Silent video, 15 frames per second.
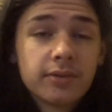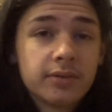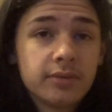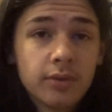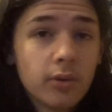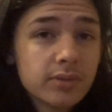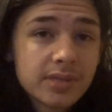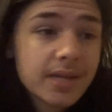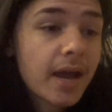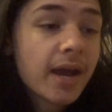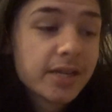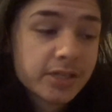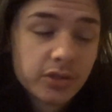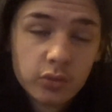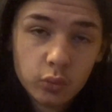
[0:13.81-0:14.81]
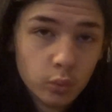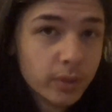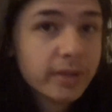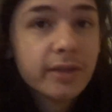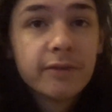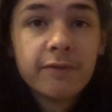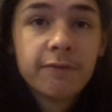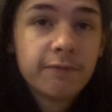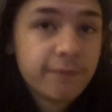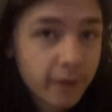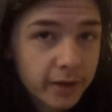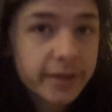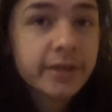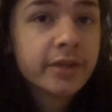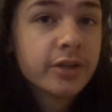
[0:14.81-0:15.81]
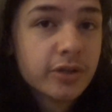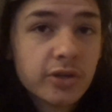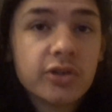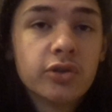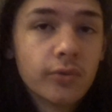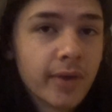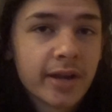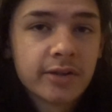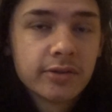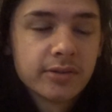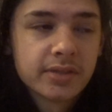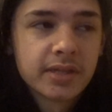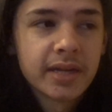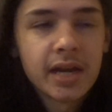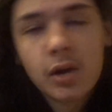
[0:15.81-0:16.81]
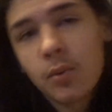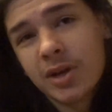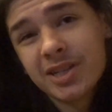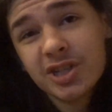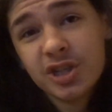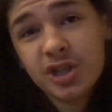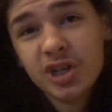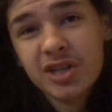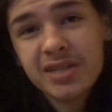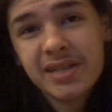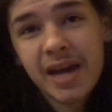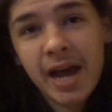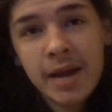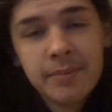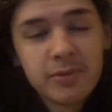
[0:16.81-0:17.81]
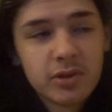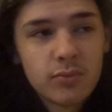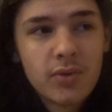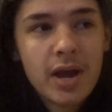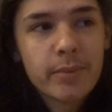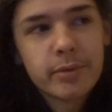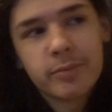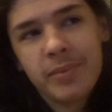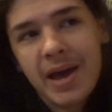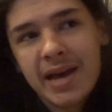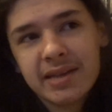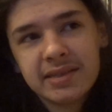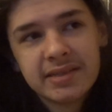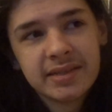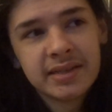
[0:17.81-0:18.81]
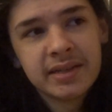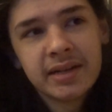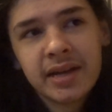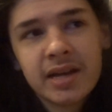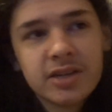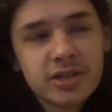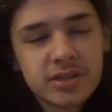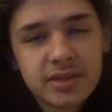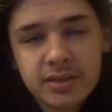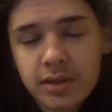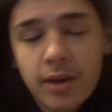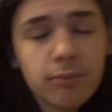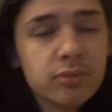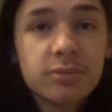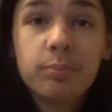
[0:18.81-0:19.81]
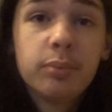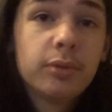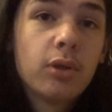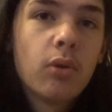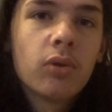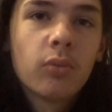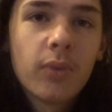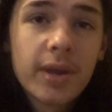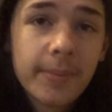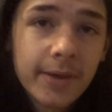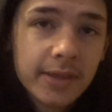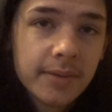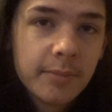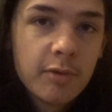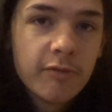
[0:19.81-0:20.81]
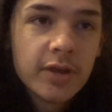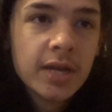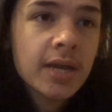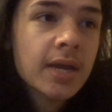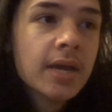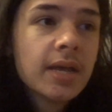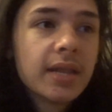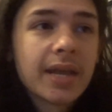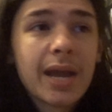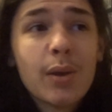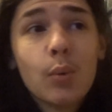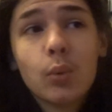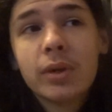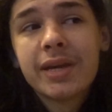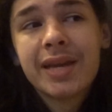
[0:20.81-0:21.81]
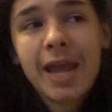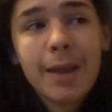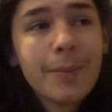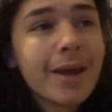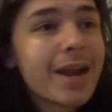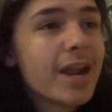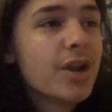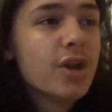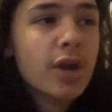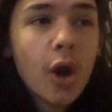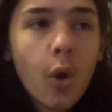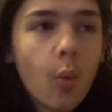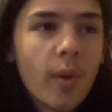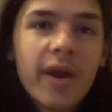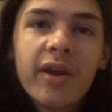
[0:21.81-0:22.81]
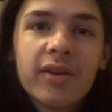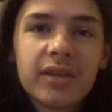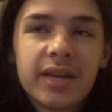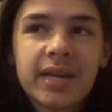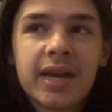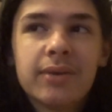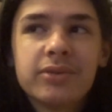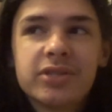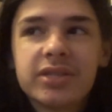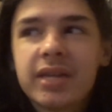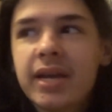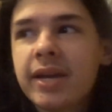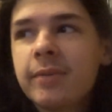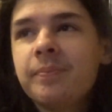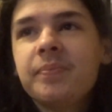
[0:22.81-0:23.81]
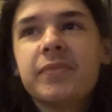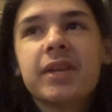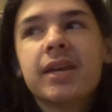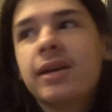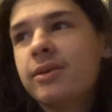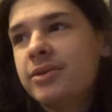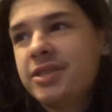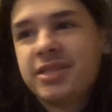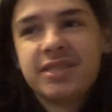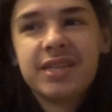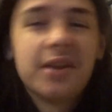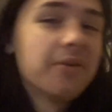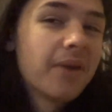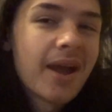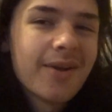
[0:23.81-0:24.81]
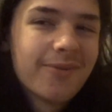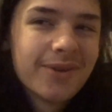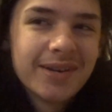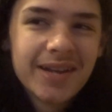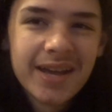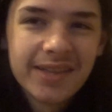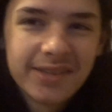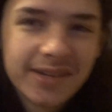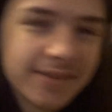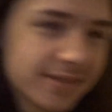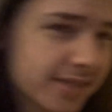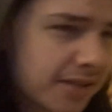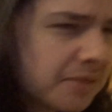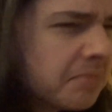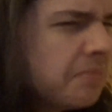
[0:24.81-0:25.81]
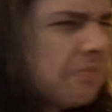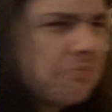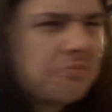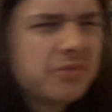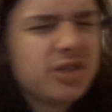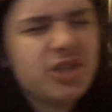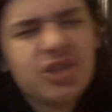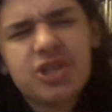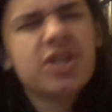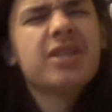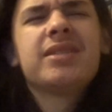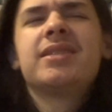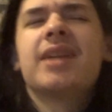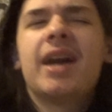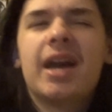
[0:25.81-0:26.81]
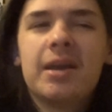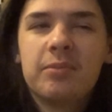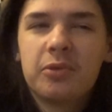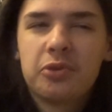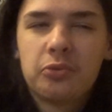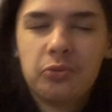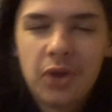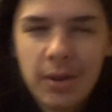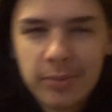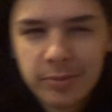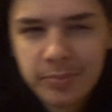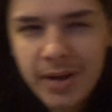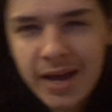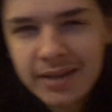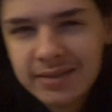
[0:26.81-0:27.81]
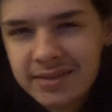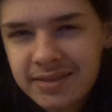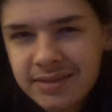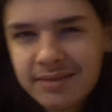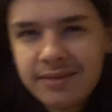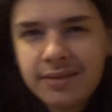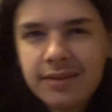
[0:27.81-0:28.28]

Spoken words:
those guys are really fucking good directors. Like, I watched Good Time with Robert Pattinson, and I was blown away by that movie. Like, it came out of nowhere. Like, I was just sitting around one day, and then I was like, Good Time with Robert Pattinson.